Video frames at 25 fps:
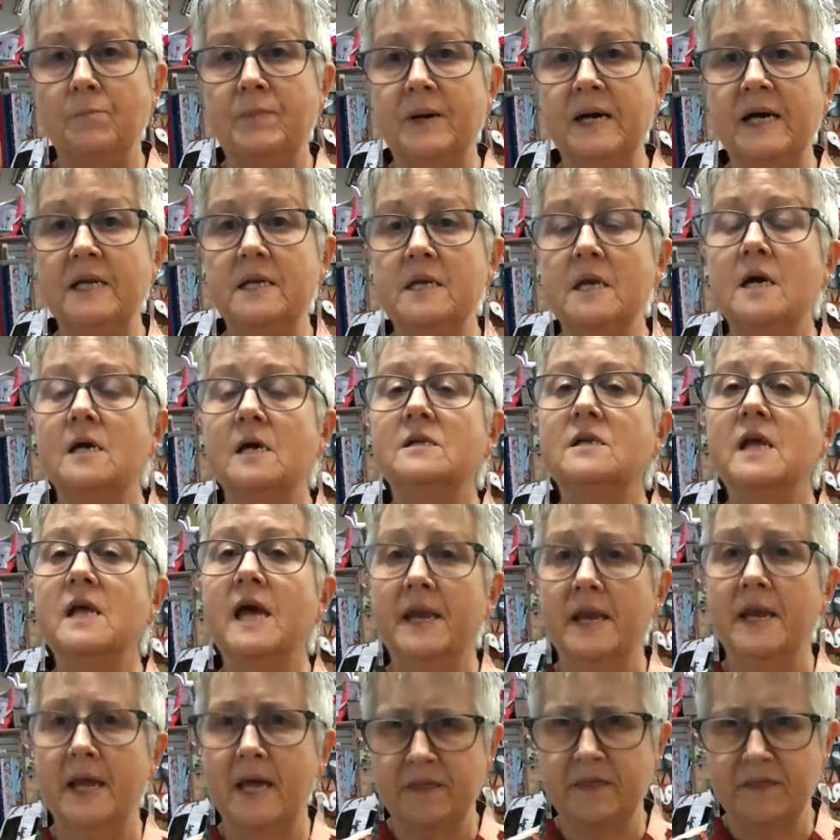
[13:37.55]

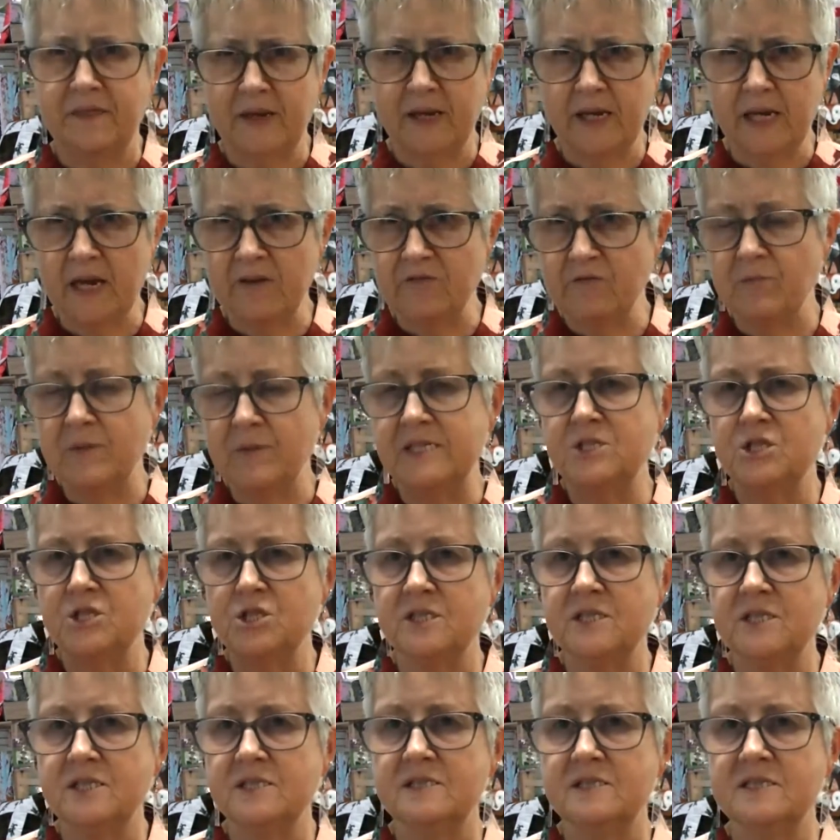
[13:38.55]
and I think I've
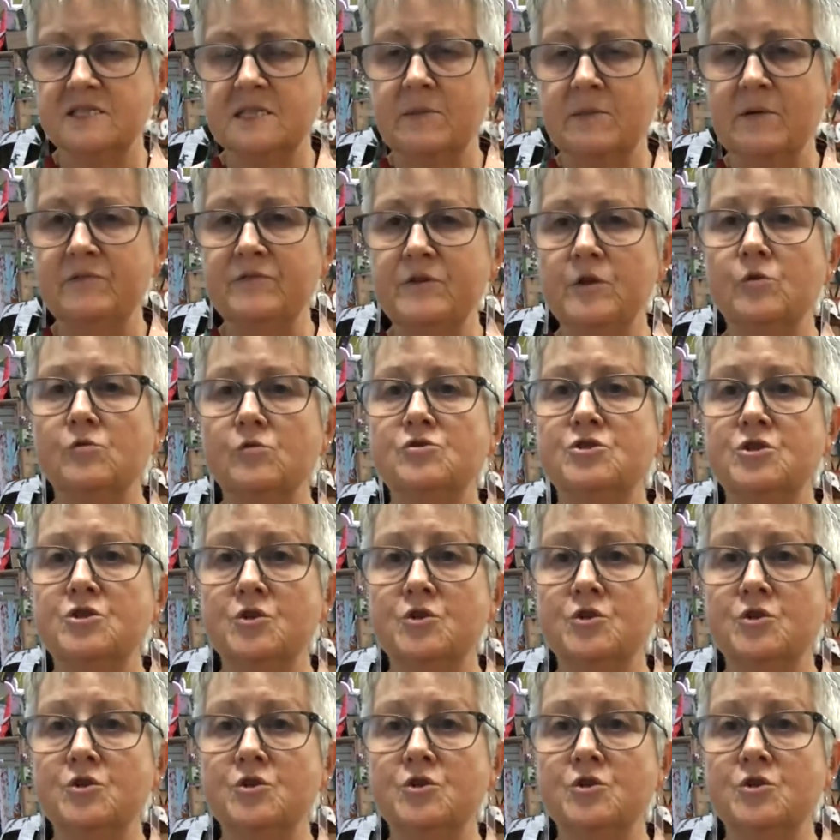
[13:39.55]
mentioned it to some of you.